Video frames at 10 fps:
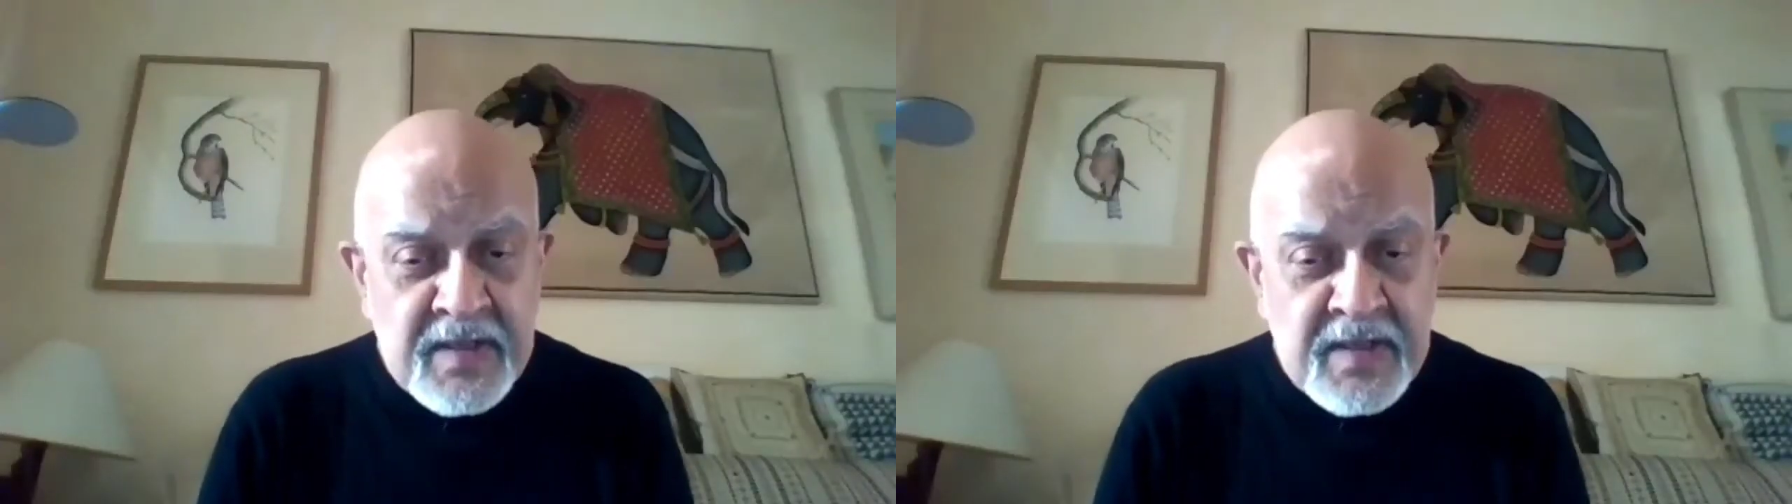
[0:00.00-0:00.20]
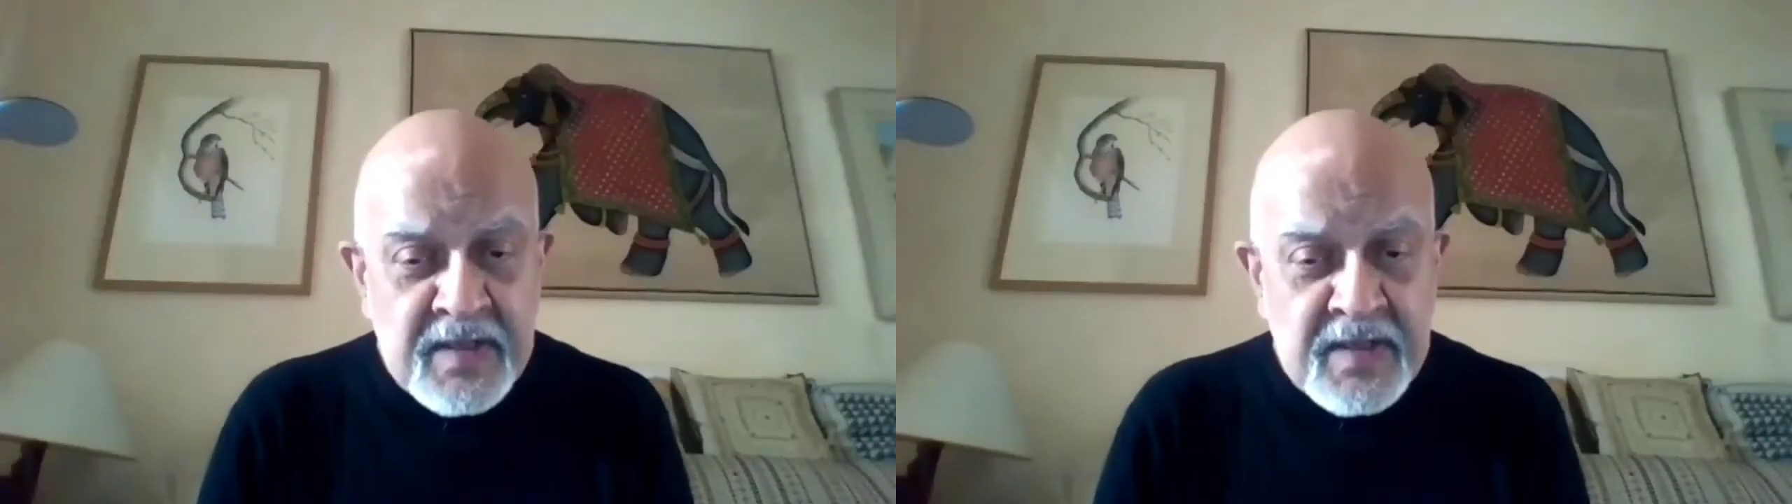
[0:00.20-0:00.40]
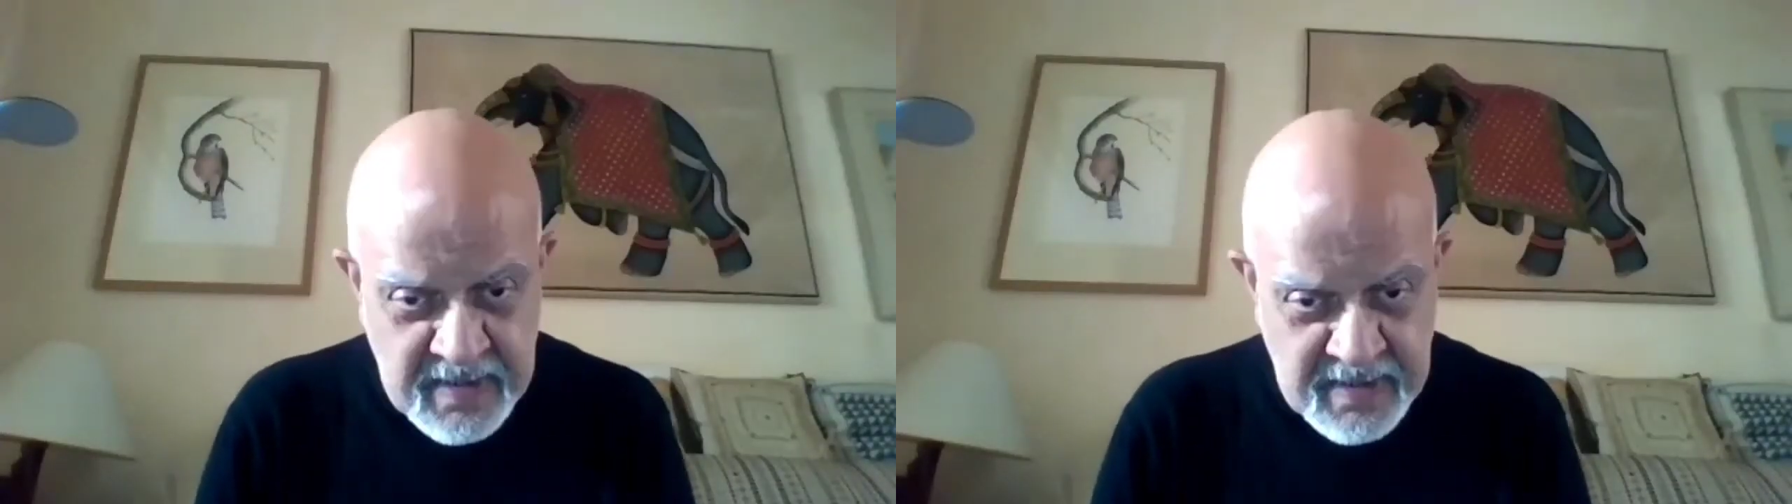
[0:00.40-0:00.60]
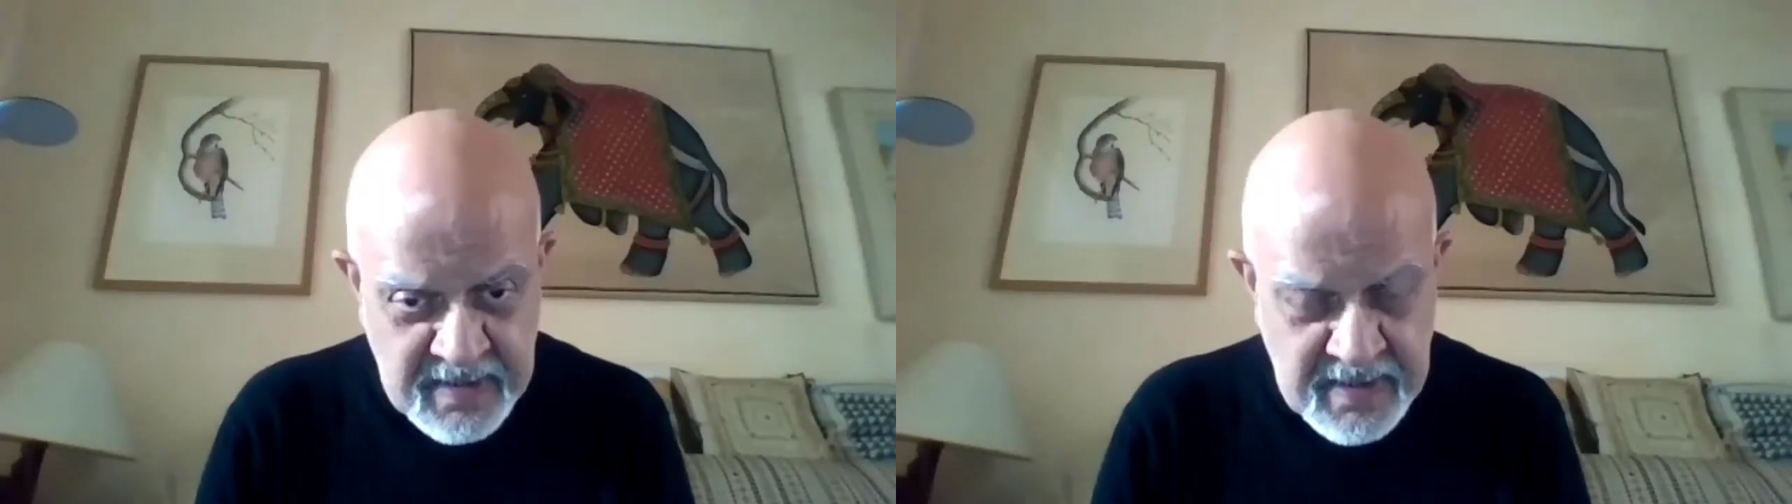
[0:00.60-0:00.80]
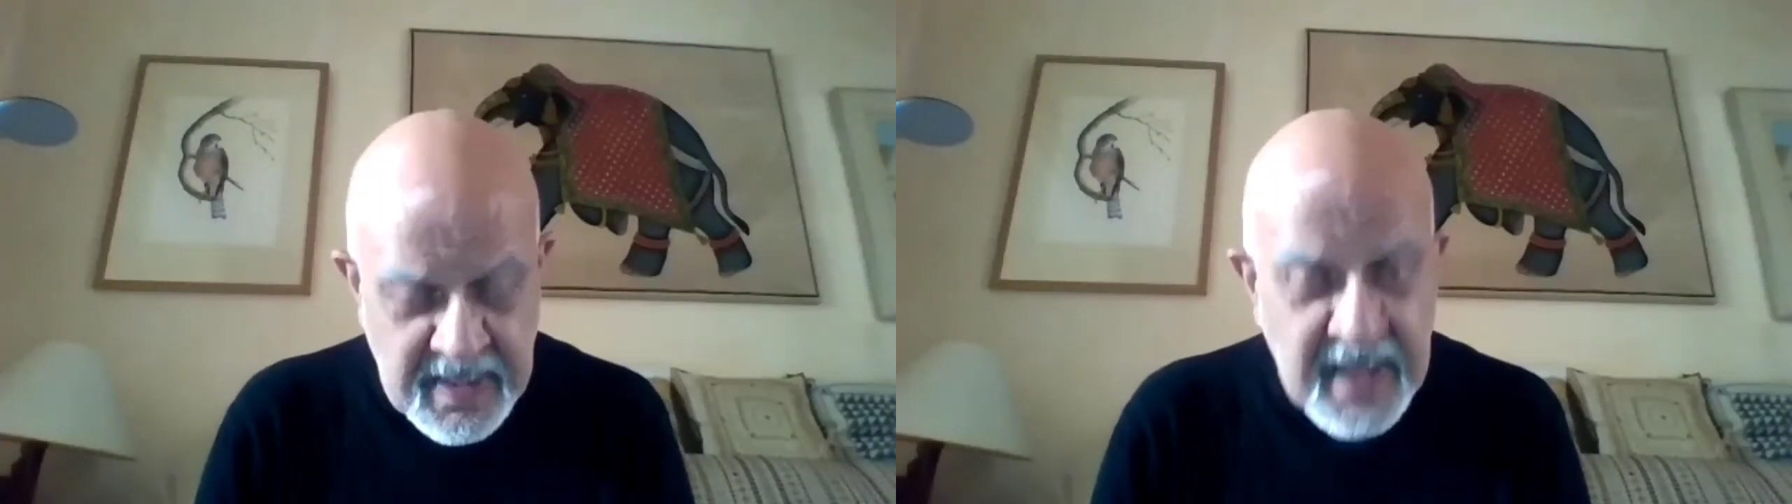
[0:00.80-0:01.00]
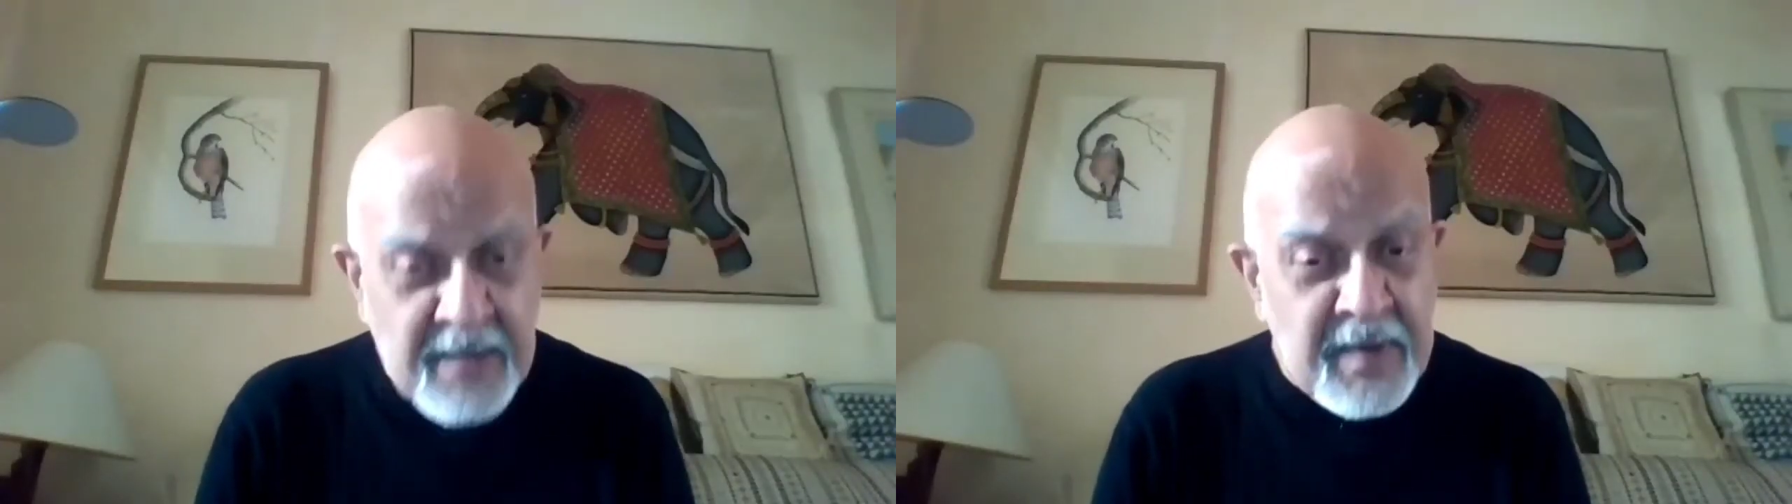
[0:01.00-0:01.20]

prejudices.